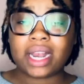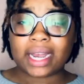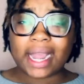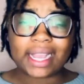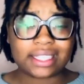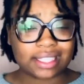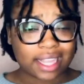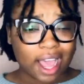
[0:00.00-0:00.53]

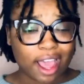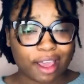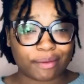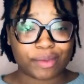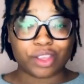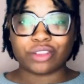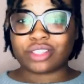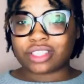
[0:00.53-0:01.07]
Next
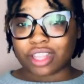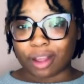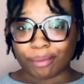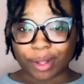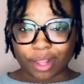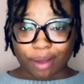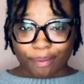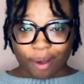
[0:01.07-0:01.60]
time you
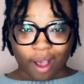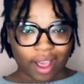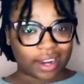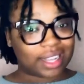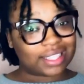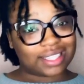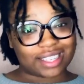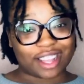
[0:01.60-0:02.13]
stumble upon
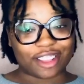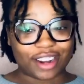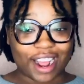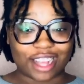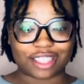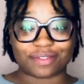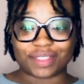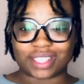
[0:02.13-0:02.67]
a Southern
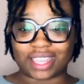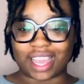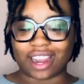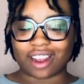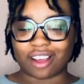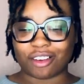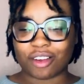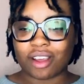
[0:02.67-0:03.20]
House
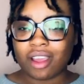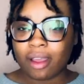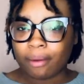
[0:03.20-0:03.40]
mosquito,